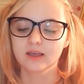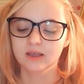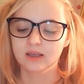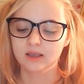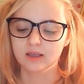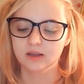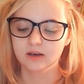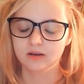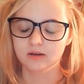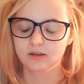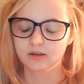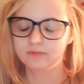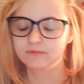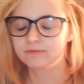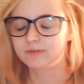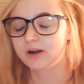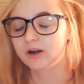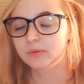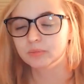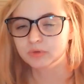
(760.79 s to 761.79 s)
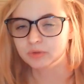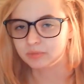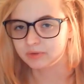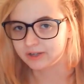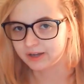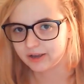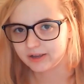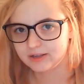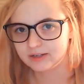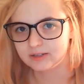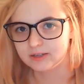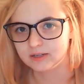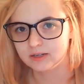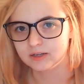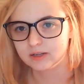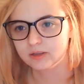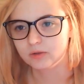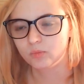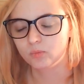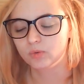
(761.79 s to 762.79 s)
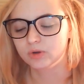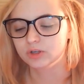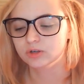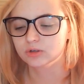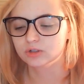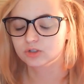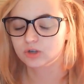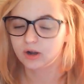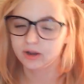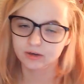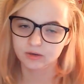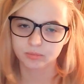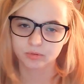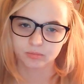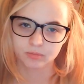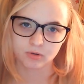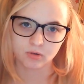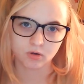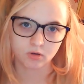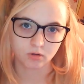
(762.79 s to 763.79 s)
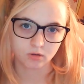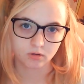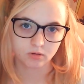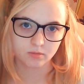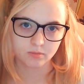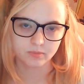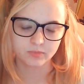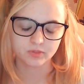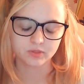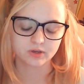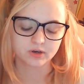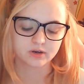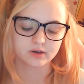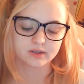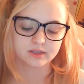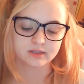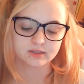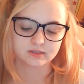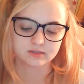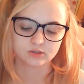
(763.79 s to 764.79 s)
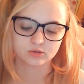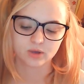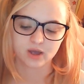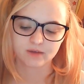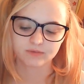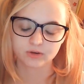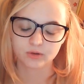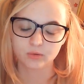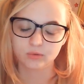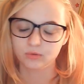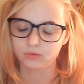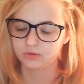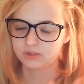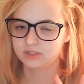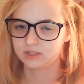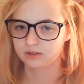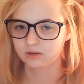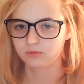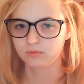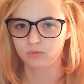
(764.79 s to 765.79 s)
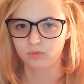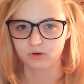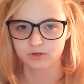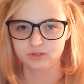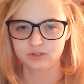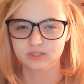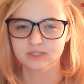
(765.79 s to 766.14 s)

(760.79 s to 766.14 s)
In Fire Emblem Gaiden, when you're trying to promote Alm, you have to go through the secret forest.